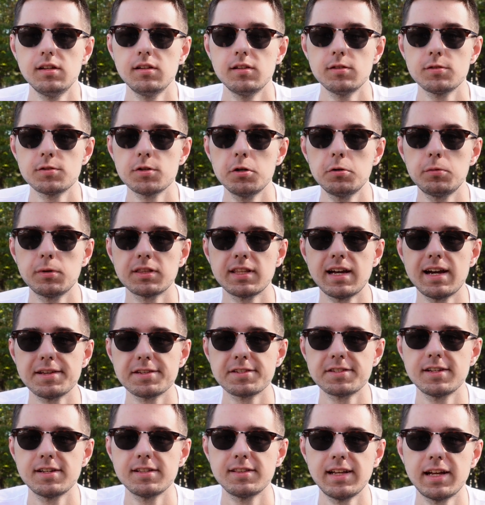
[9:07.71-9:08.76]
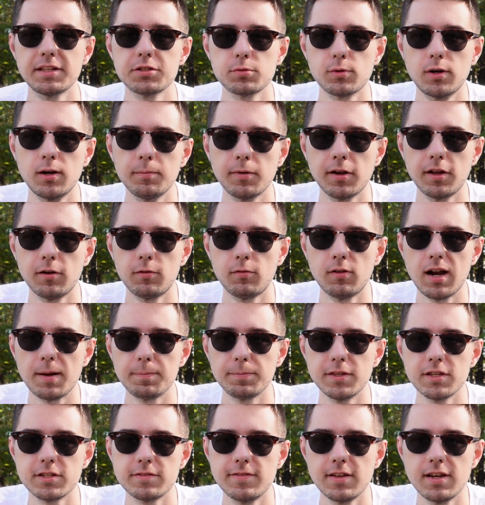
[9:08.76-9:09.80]
So with that said, that's where I'm going to
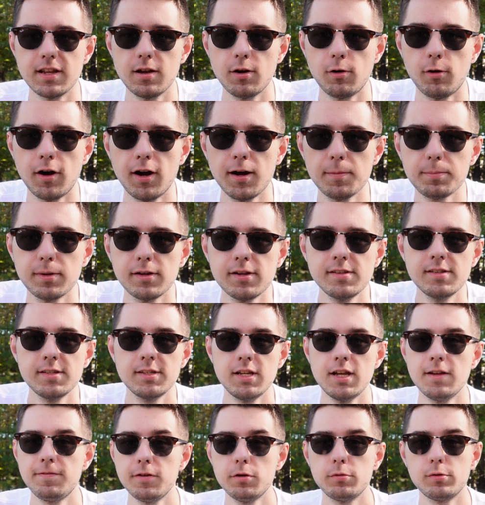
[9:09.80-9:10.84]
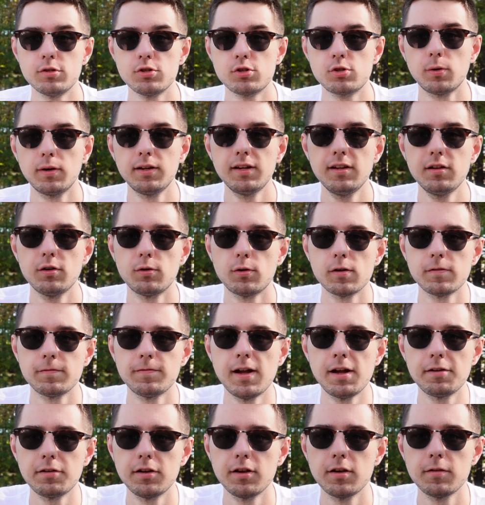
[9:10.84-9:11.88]
wrap this video up. If you enjoyed it or
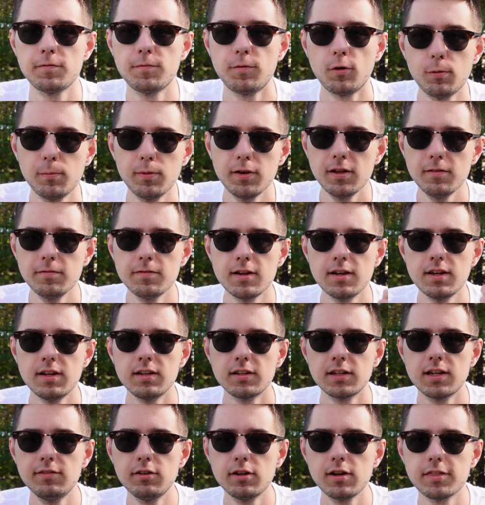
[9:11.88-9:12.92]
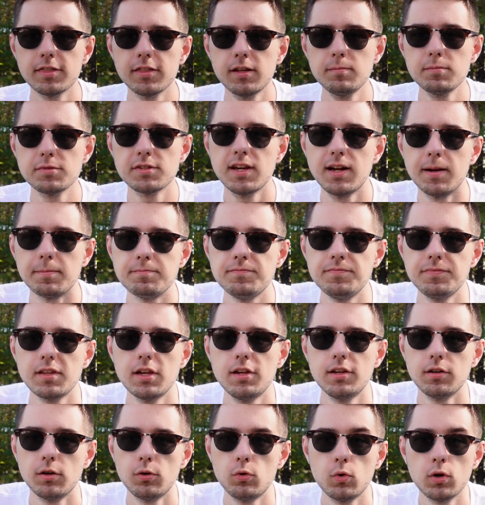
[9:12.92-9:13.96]
found it informative, give it a thumbs up,
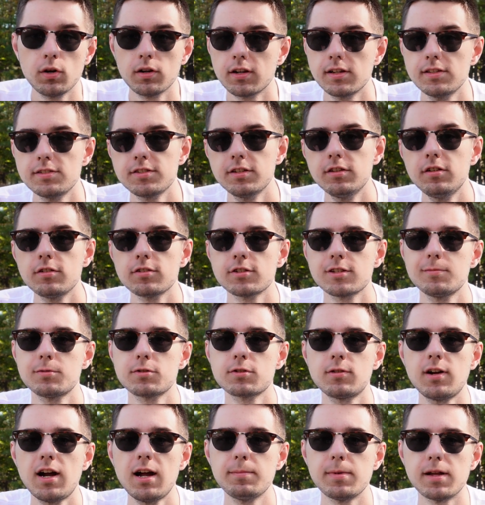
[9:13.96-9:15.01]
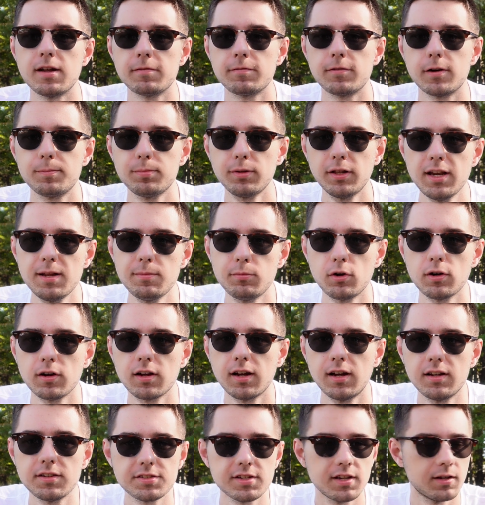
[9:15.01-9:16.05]
or consider subscribing for plenty more
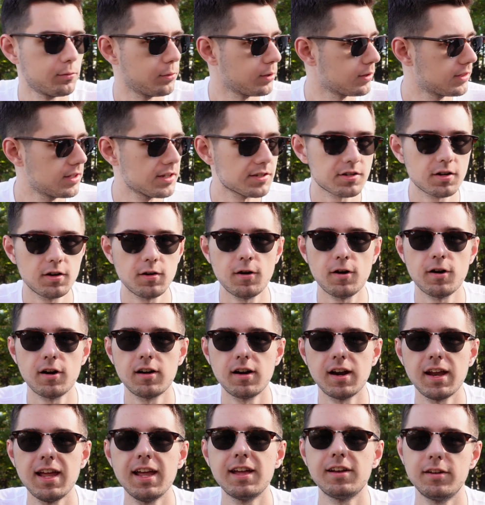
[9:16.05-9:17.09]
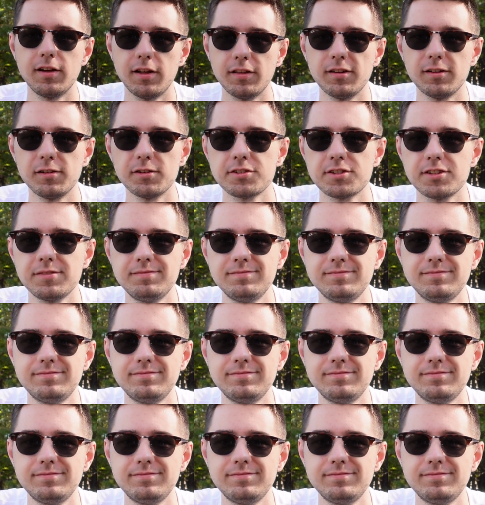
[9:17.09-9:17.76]
content with this car and others.